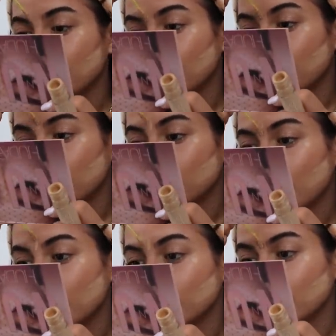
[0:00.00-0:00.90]
And
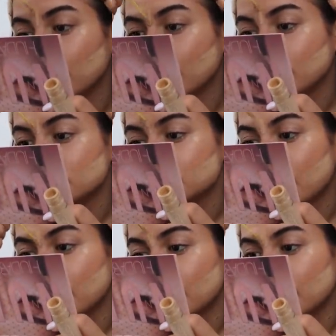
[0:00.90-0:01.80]
yeah, I'm really
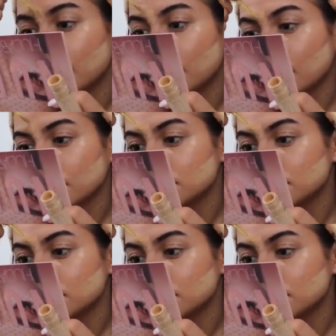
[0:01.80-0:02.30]
excited.